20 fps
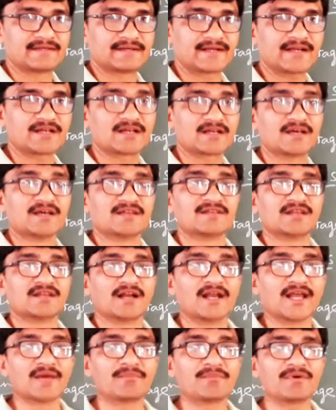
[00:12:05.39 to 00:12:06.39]
right?
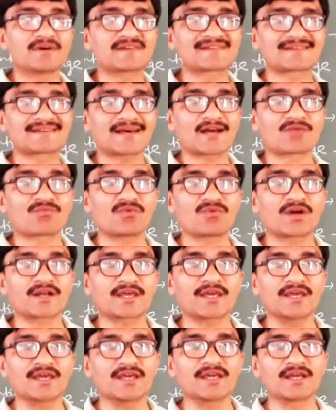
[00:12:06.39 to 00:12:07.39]
The levers are
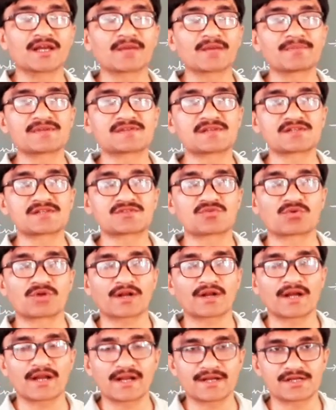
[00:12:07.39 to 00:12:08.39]
working in a business
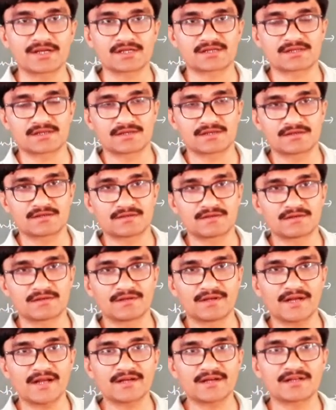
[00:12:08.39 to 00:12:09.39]
organization,
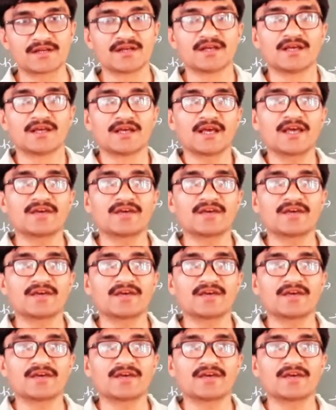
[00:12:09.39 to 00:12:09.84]
right?